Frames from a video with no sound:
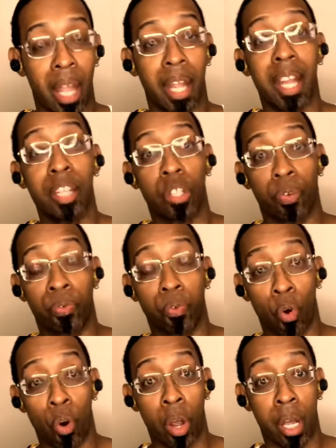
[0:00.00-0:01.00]
He's a
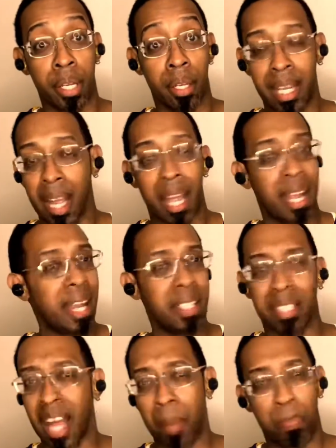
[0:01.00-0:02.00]
fraud. He's
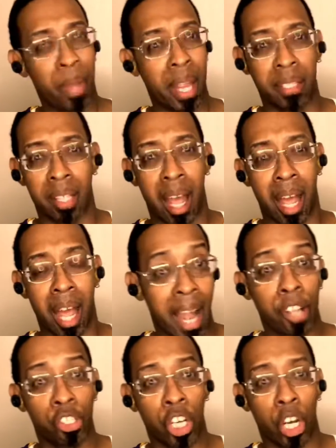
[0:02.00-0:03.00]
not big time.
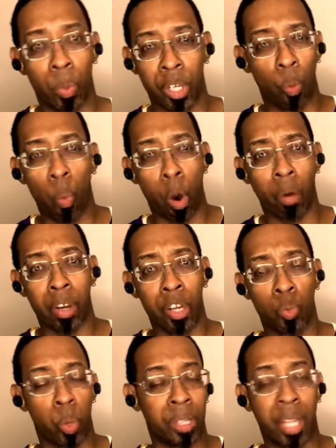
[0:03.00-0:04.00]
Last year when the Warriors
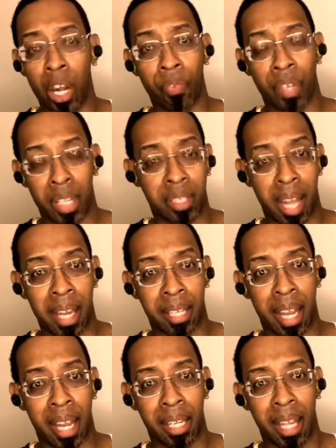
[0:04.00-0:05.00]
were there for the
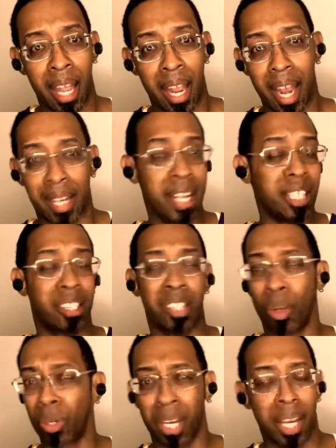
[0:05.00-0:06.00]
taking and he
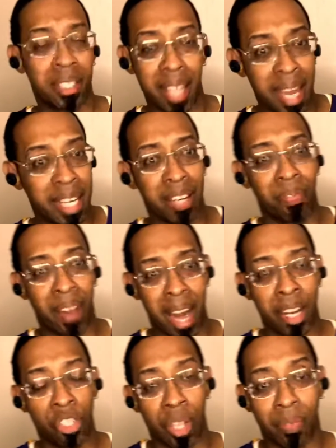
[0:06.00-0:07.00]
still couldn't take
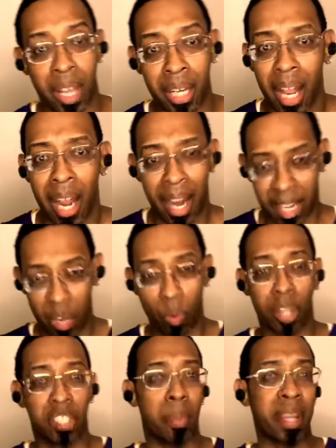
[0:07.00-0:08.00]
advantage of it, and he
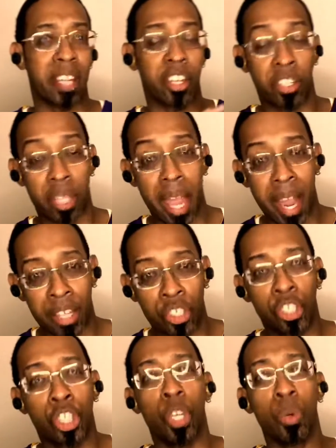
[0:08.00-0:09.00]
wants to make
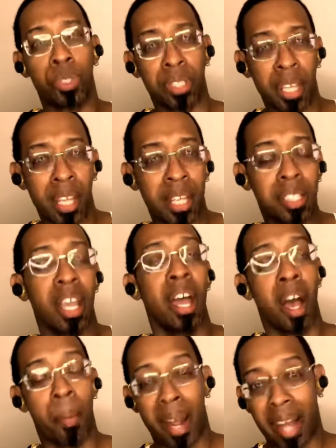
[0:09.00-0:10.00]
excuses
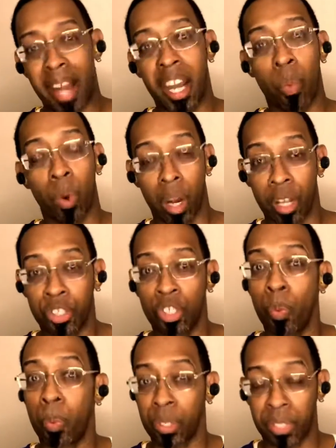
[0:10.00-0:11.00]
about how they were a
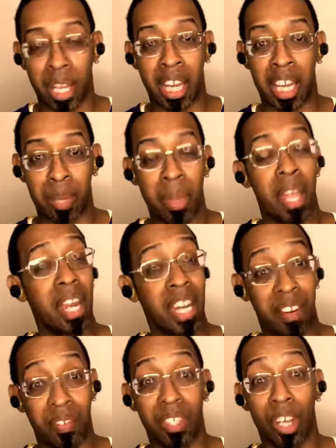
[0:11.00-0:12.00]
super team,
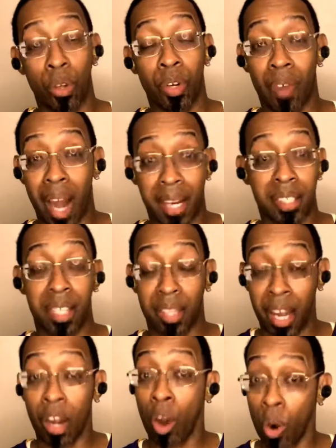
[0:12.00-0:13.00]
even though the Rockets in
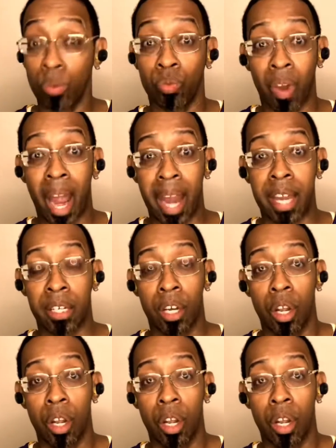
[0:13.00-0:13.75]
their own right